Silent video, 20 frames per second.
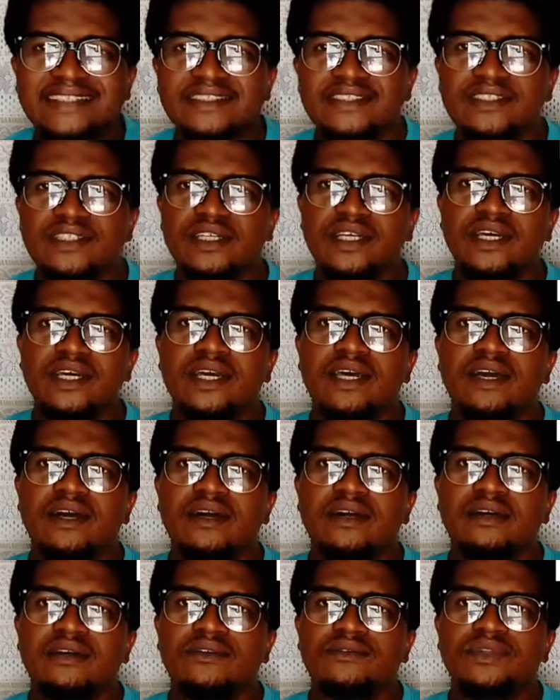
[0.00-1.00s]
the
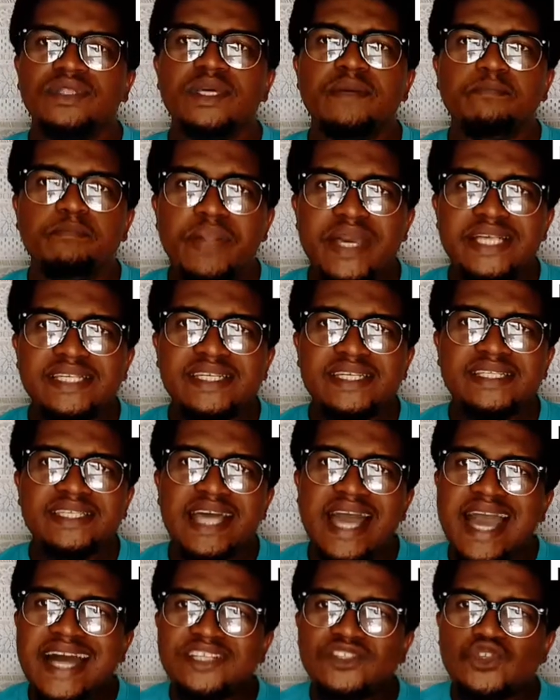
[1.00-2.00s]
basics that has to do with
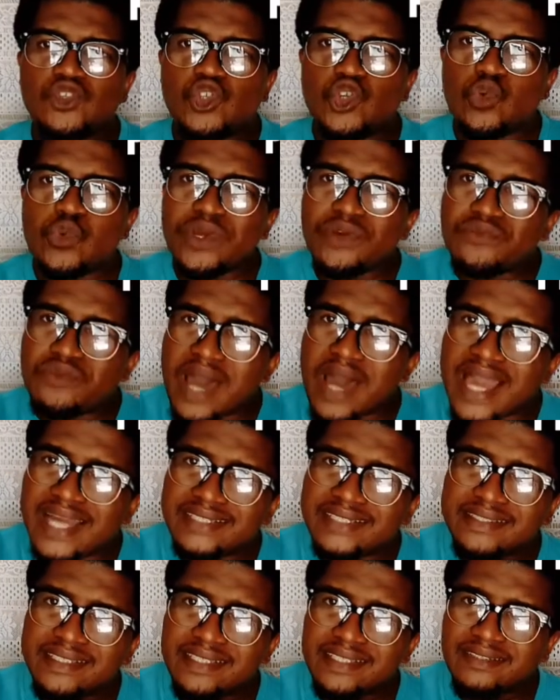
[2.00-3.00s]
writing,
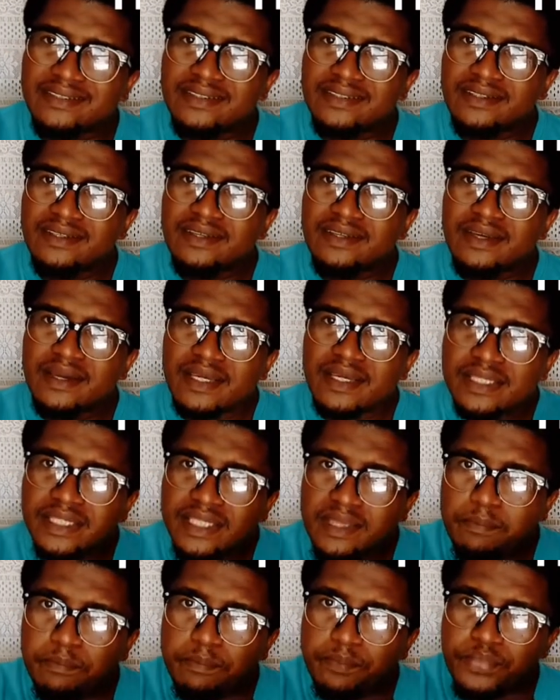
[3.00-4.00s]
the
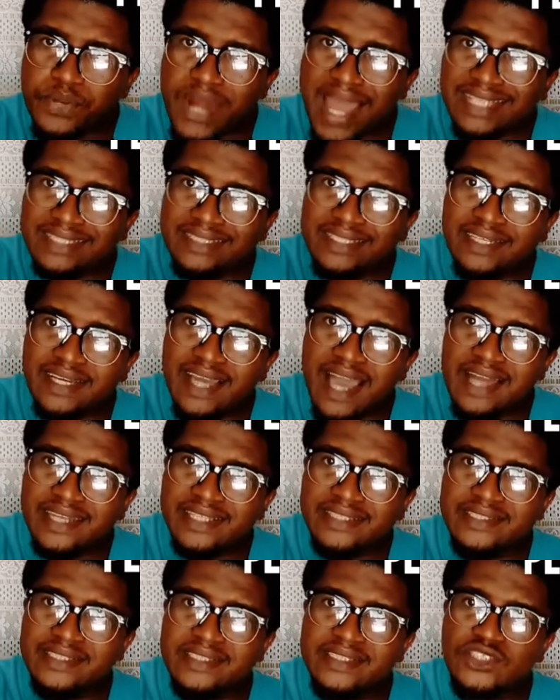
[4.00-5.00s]
practicalities of
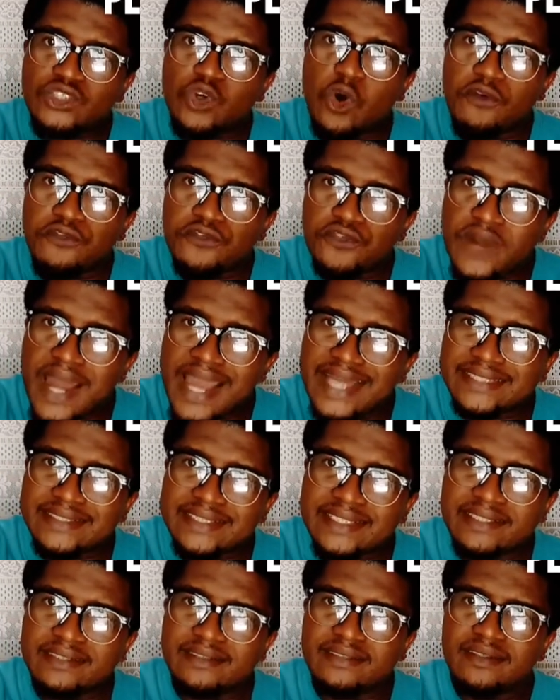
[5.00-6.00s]
writing
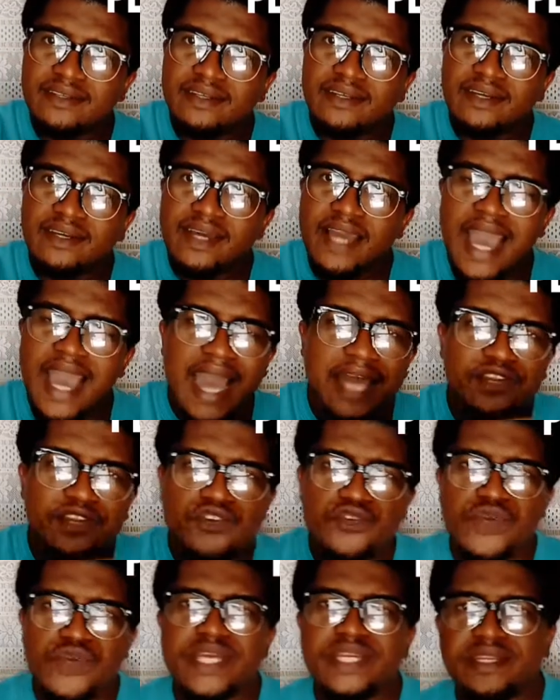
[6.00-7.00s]
and reading,
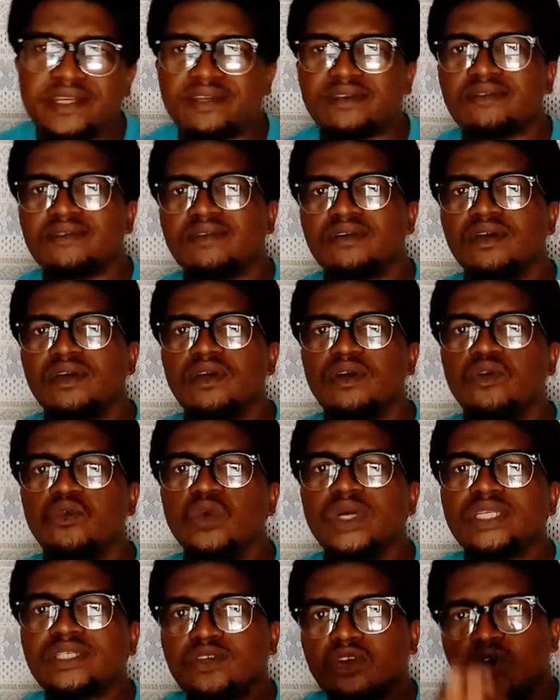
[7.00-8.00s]
which connects
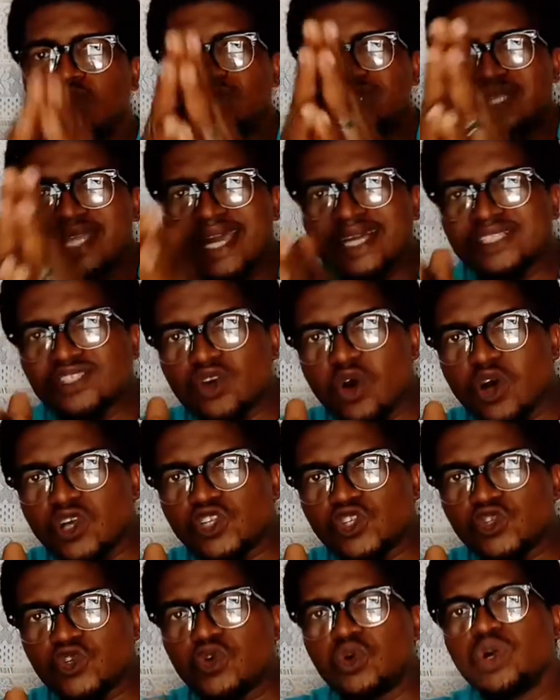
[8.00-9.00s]
also with
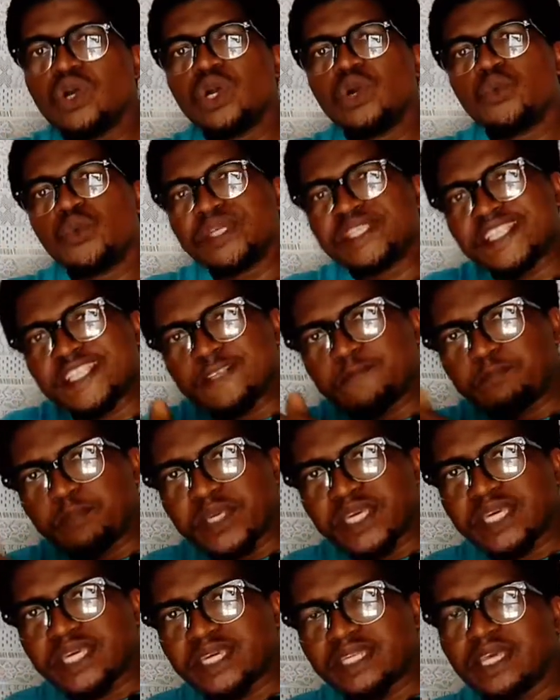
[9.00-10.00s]
speaking. Because the
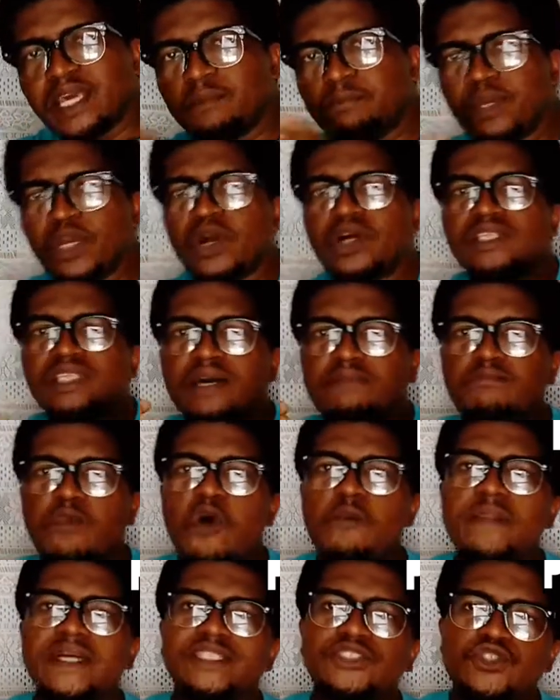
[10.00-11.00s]
moment you know how
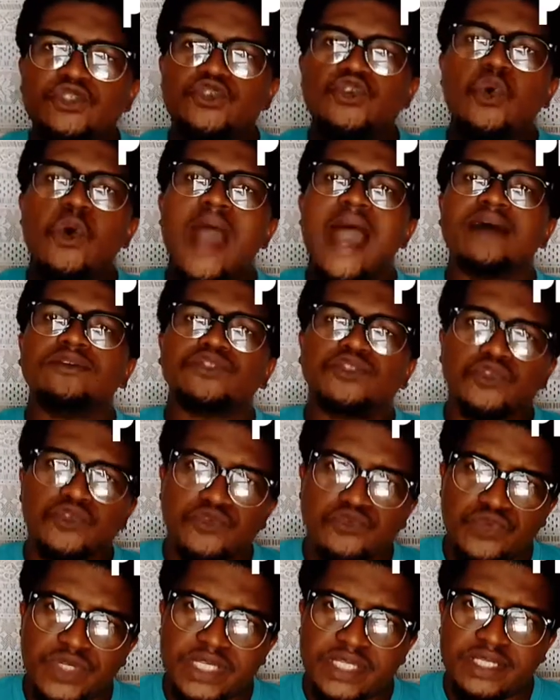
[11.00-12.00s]
to read,
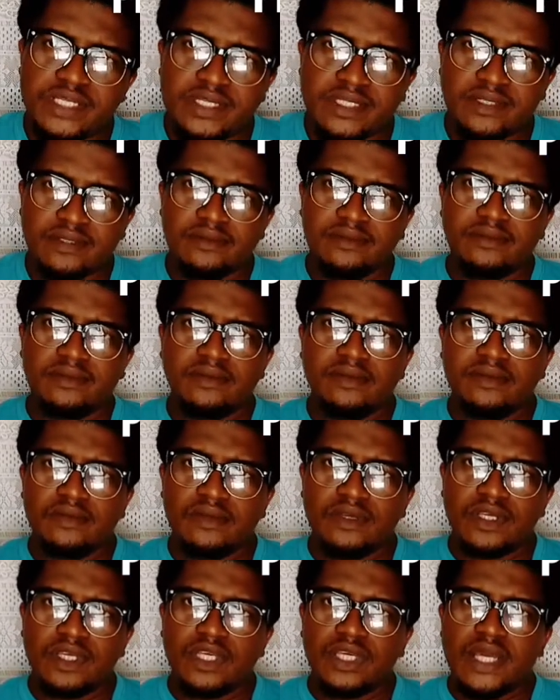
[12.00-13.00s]

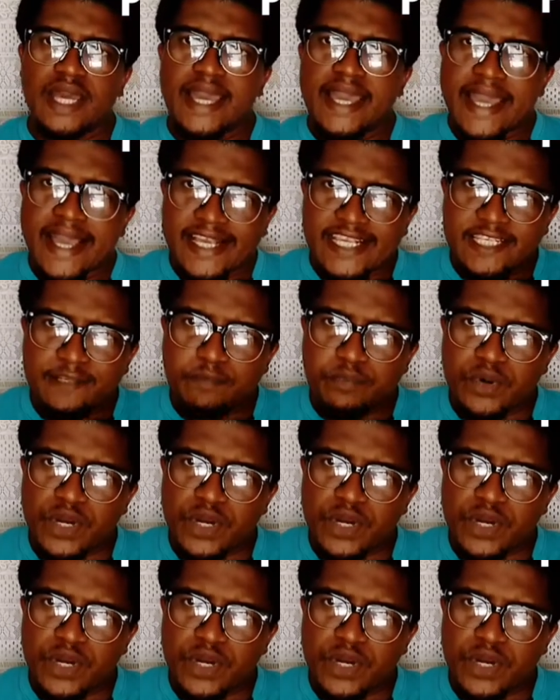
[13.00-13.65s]
express yourself,